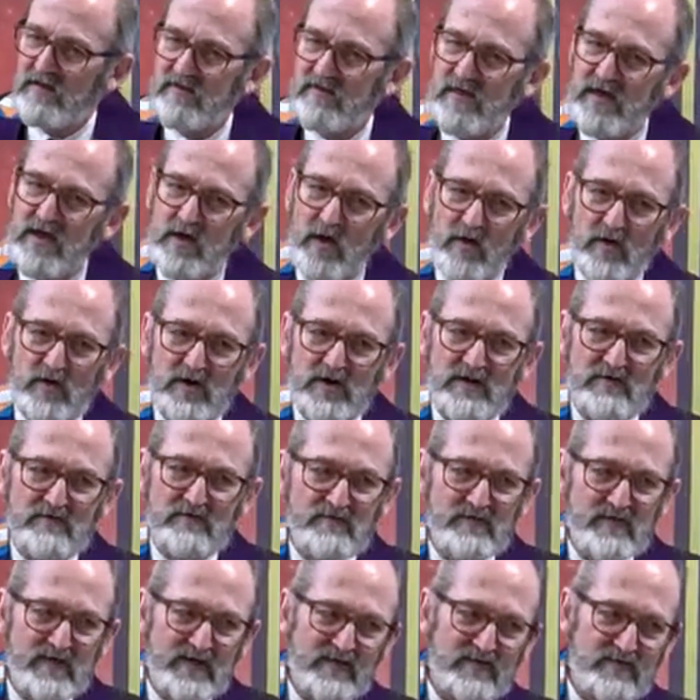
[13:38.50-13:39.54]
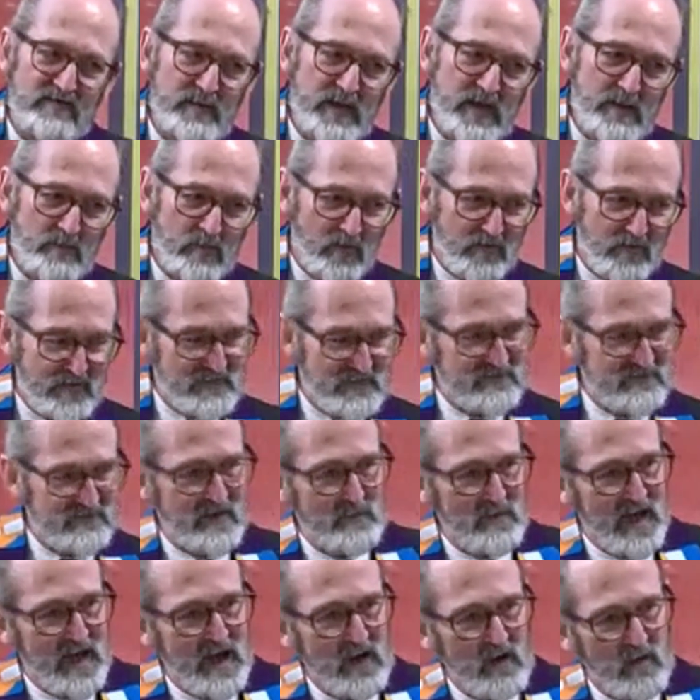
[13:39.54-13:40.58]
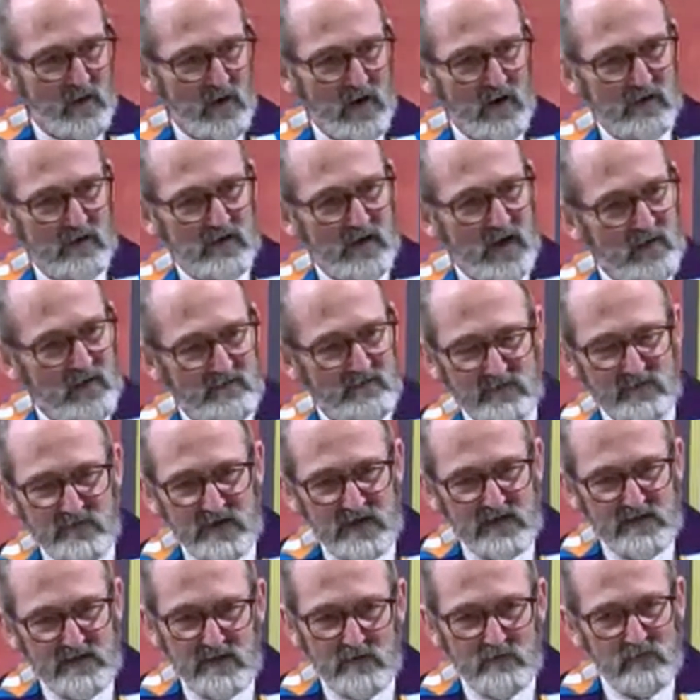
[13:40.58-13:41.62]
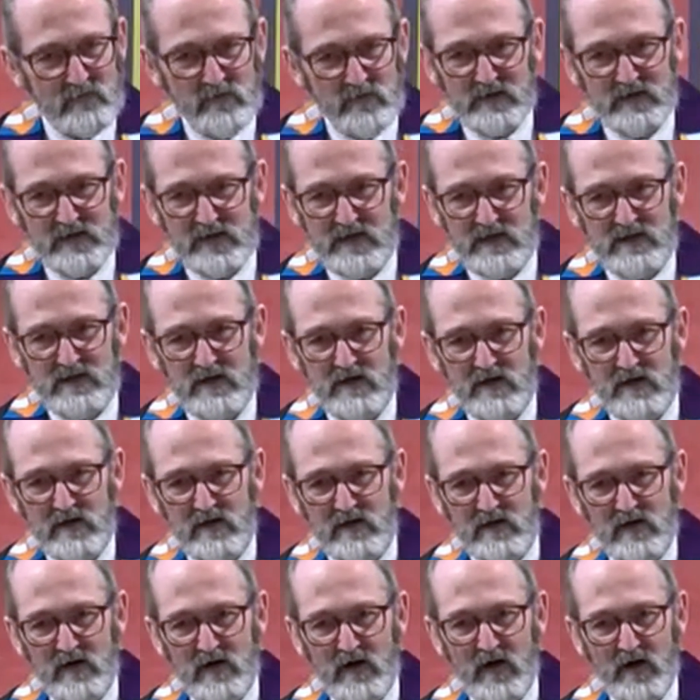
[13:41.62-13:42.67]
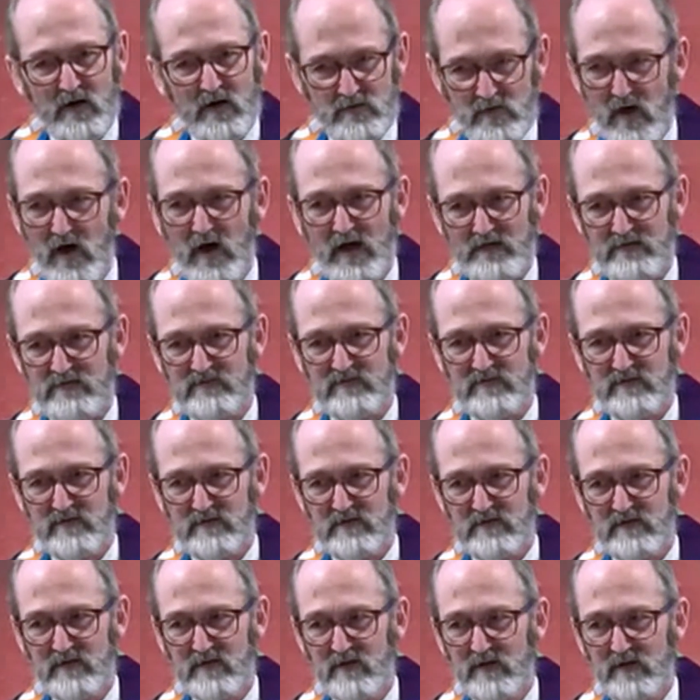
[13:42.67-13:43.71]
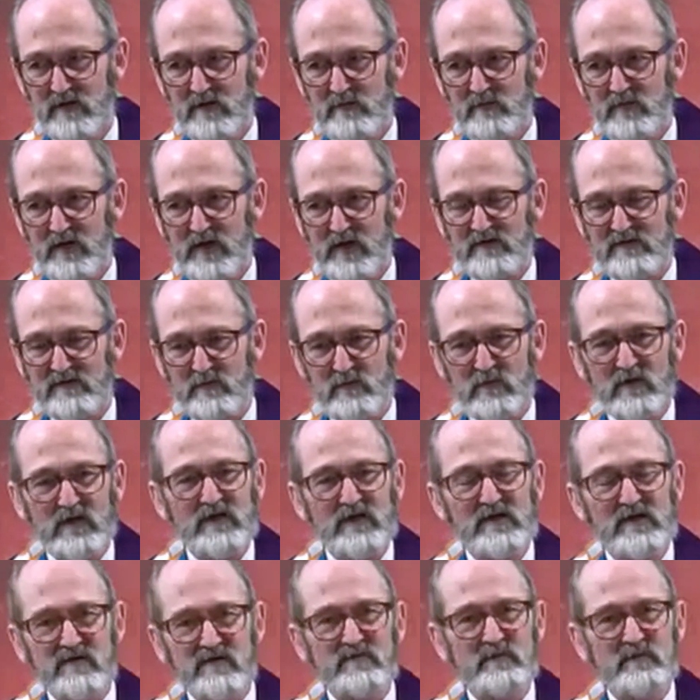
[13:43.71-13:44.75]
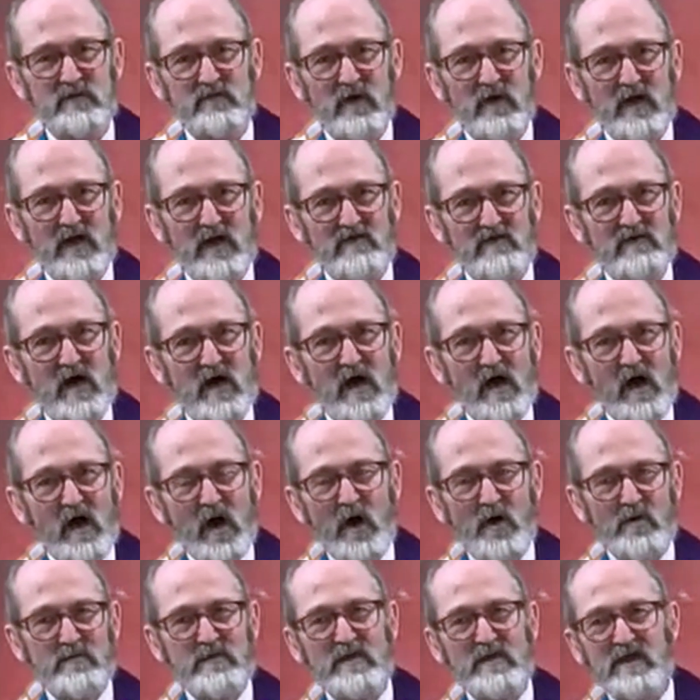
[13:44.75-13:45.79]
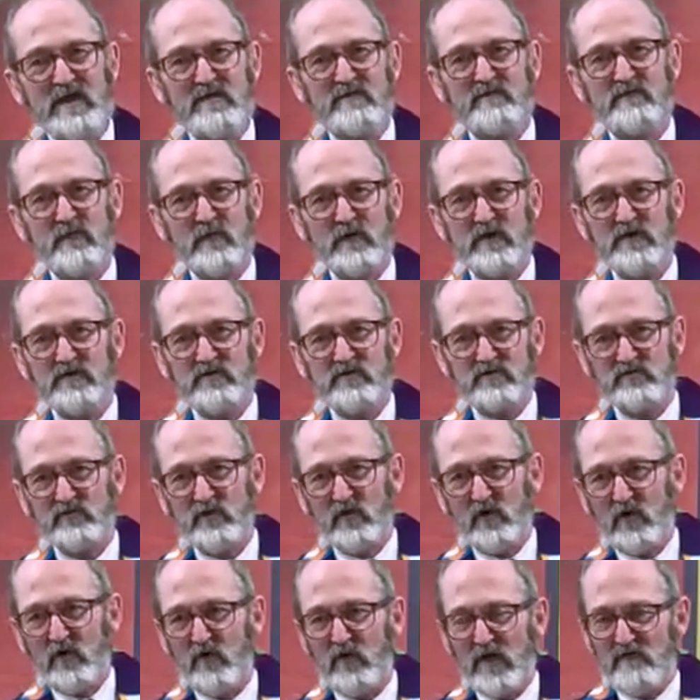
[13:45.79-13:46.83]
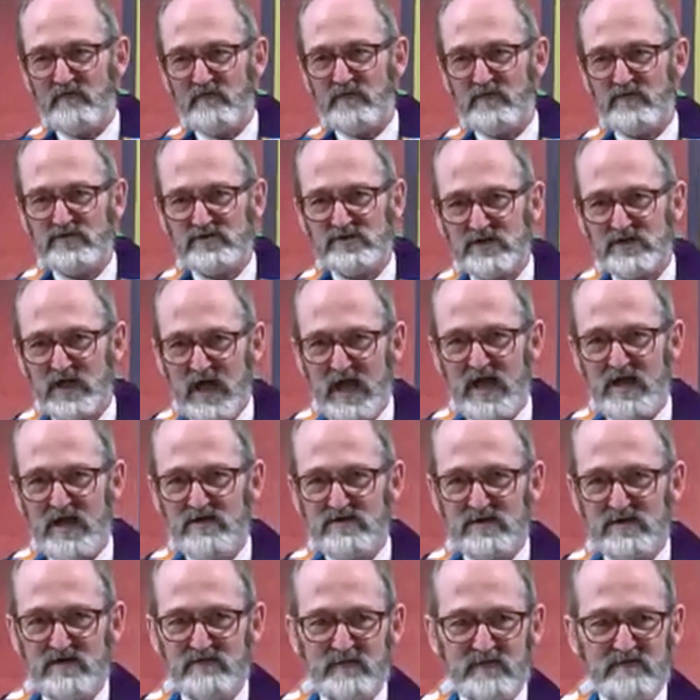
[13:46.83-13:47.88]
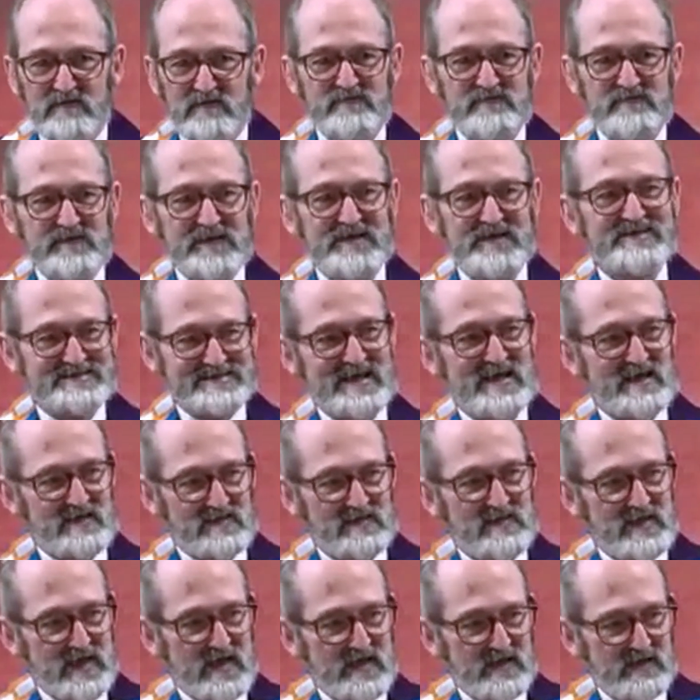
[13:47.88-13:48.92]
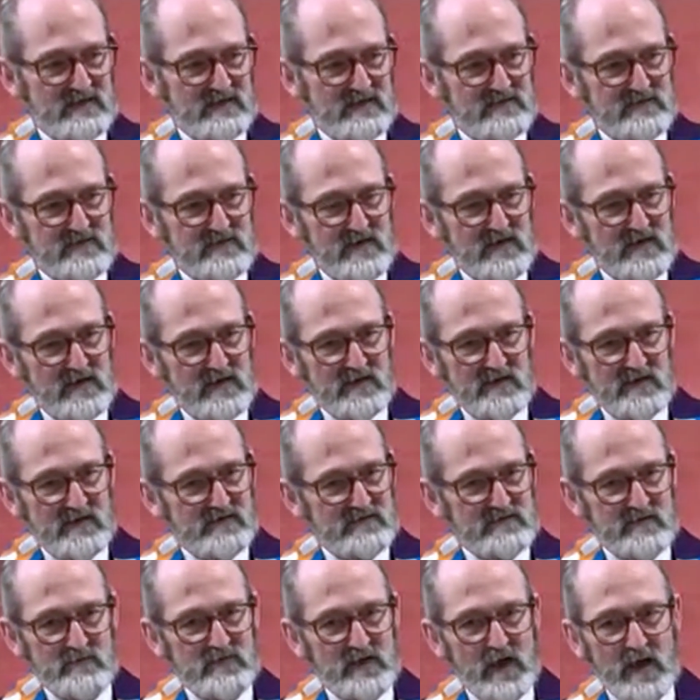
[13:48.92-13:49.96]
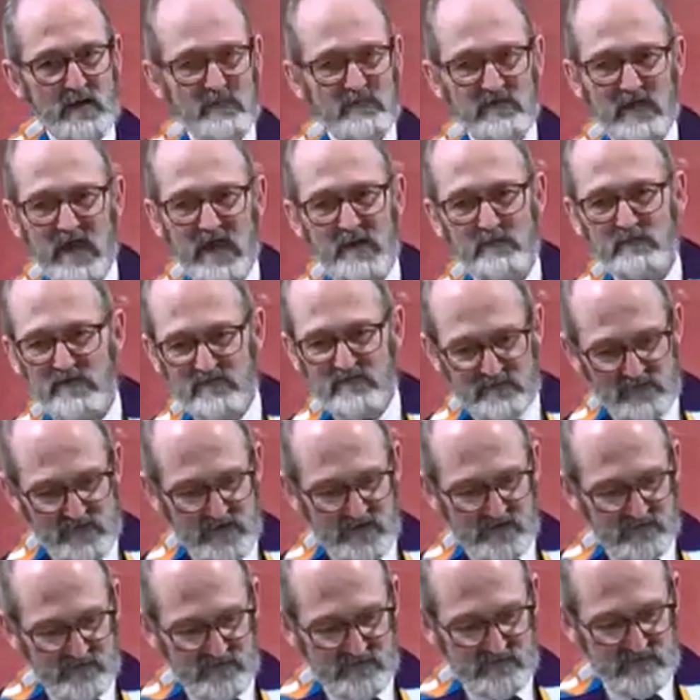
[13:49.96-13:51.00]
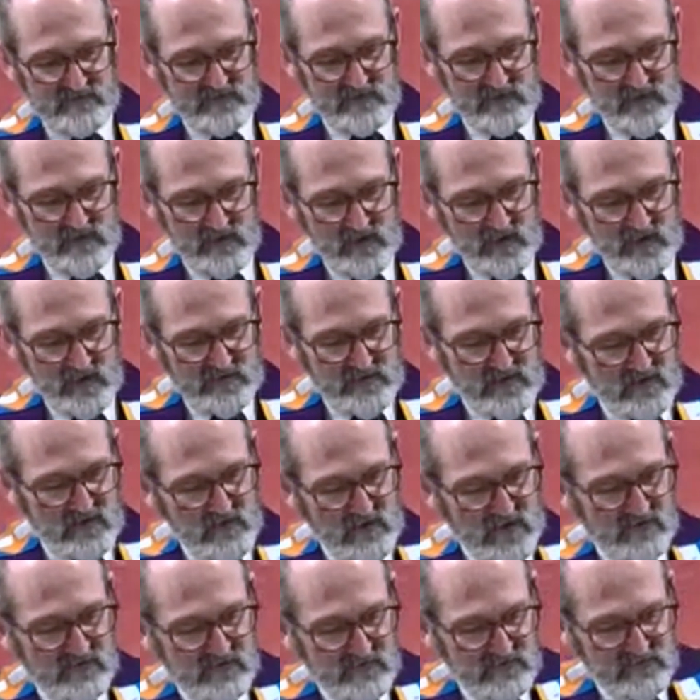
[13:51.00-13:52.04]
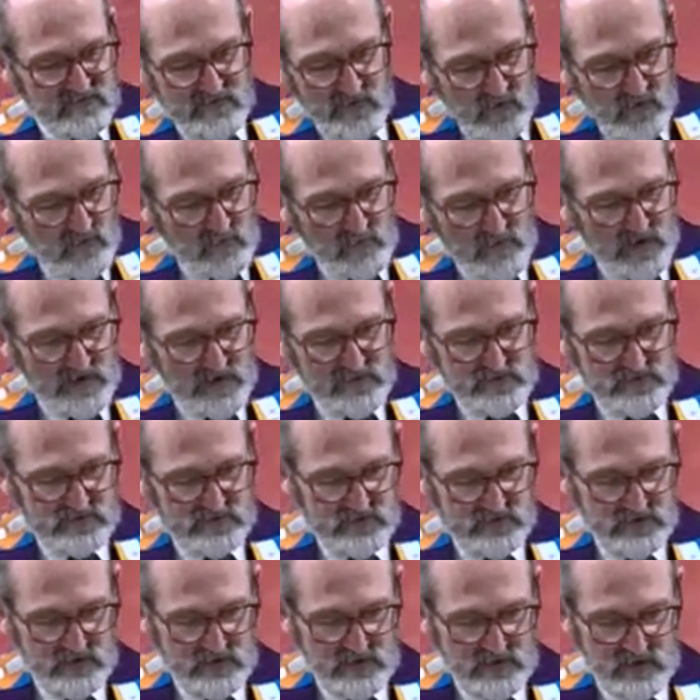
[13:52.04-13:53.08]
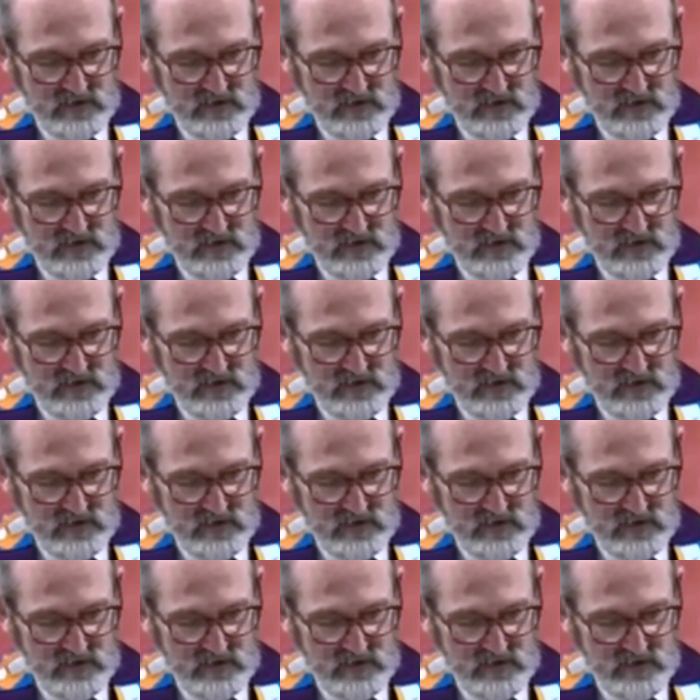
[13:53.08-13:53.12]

think are going to fix people, that somehow are comforting, that really are not. Because it really just betrays our need for control and for change and for fixing things that sometimes can't be fixed. There is so much